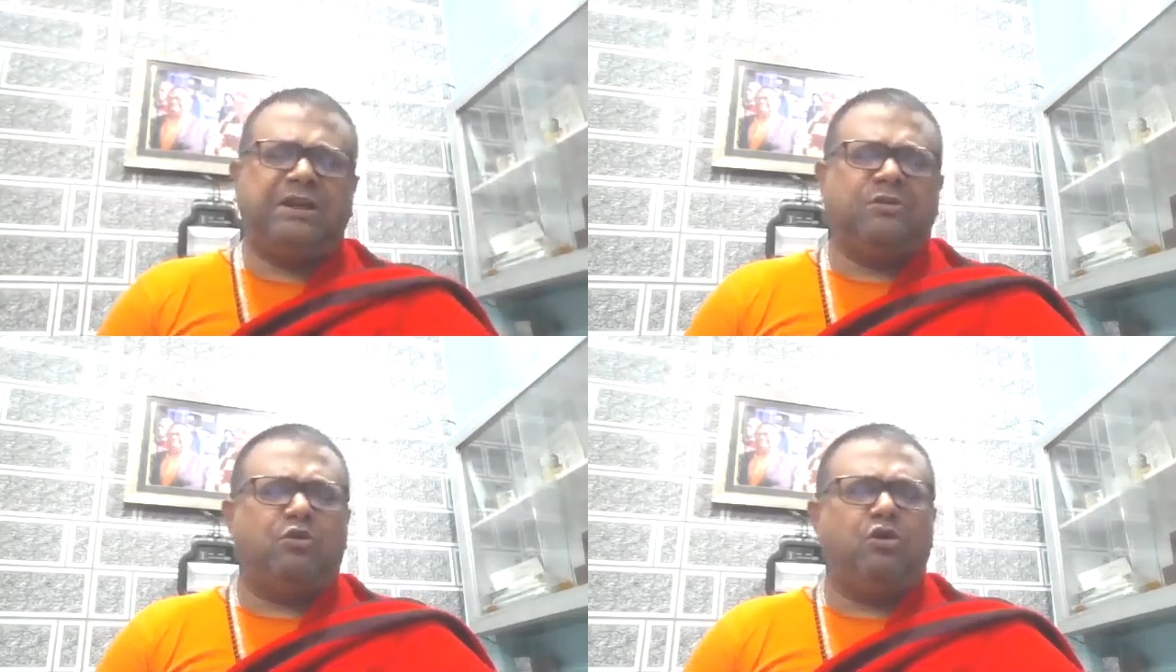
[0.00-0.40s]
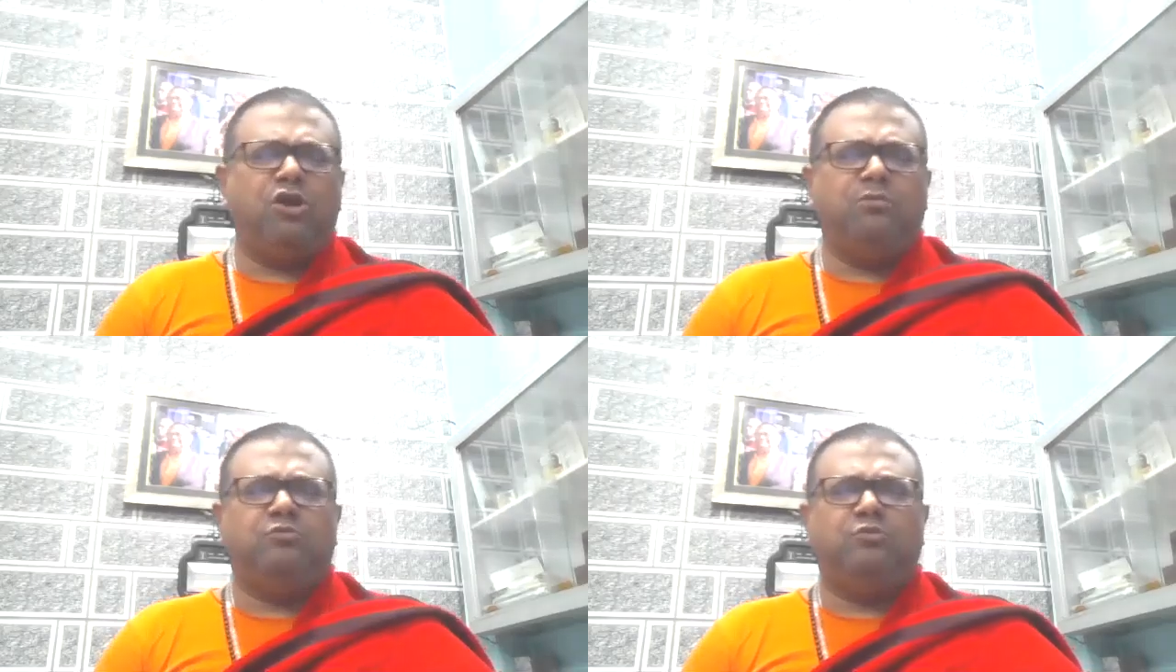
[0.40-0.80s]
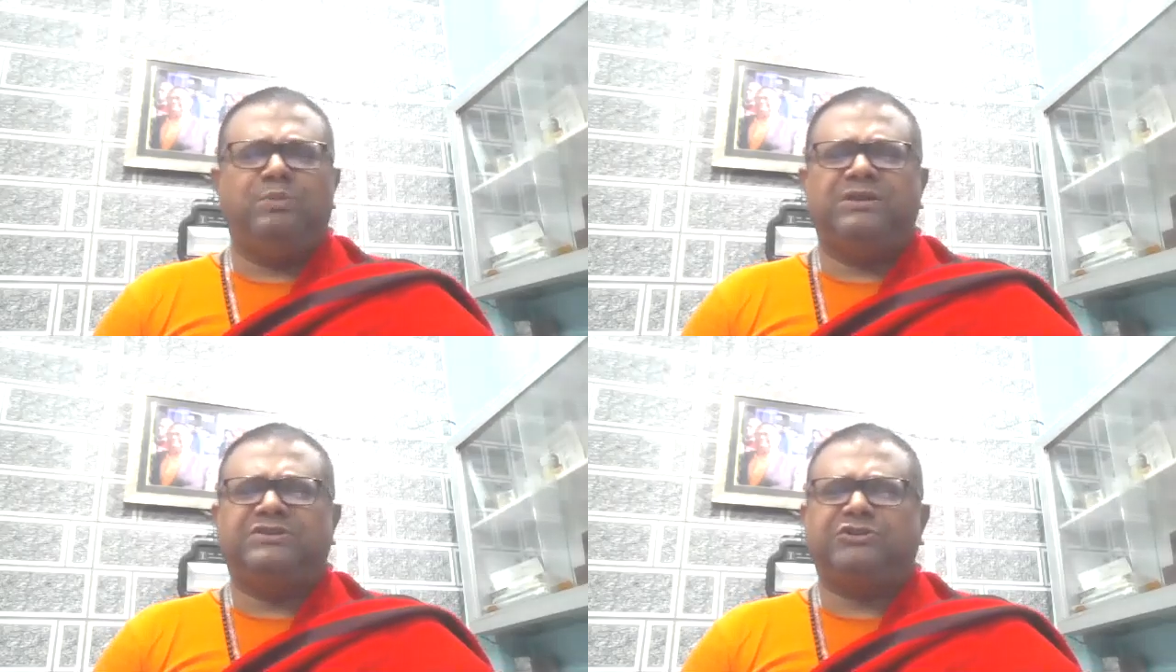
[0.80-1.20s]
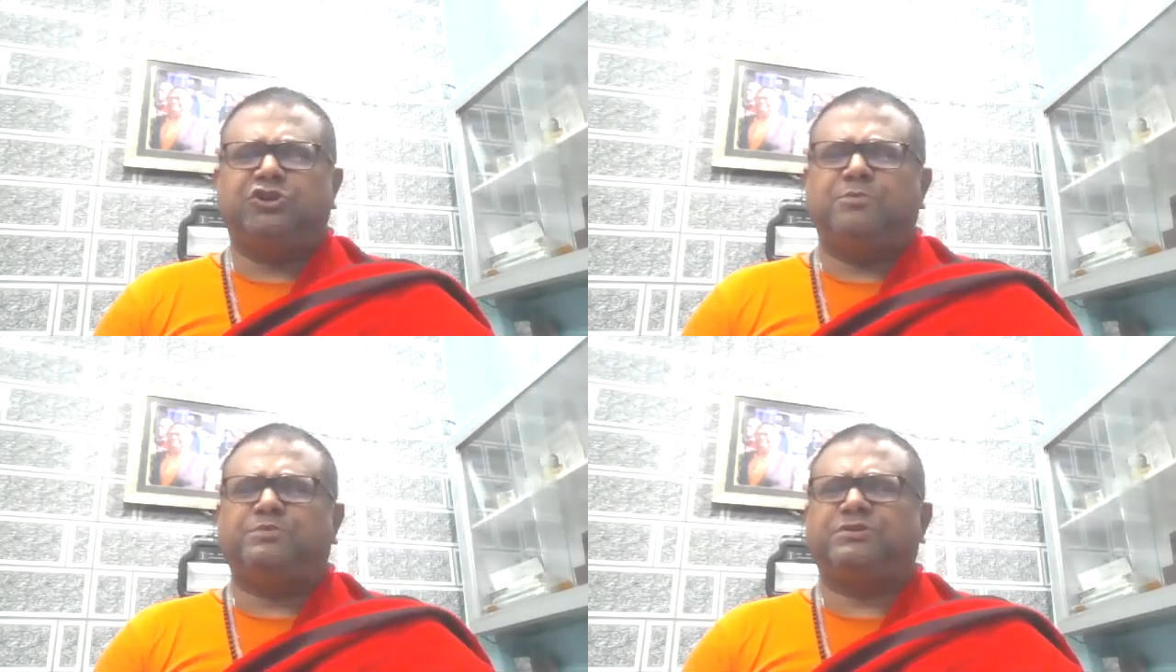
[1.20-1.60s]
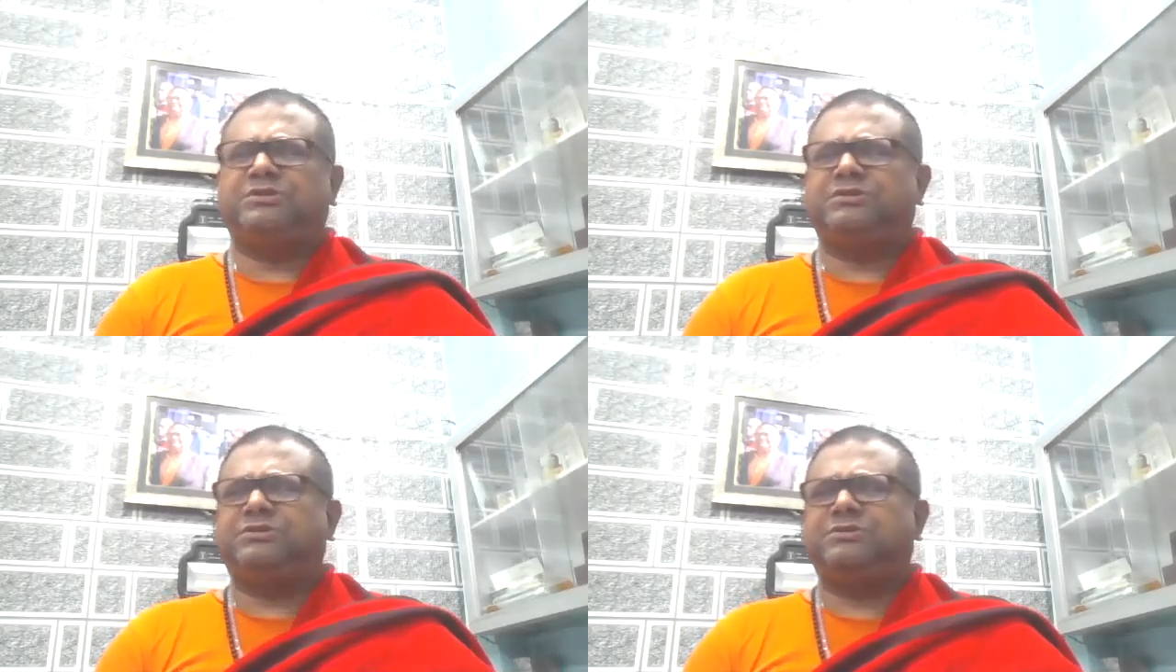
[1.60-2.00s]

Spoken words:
and all movement stops.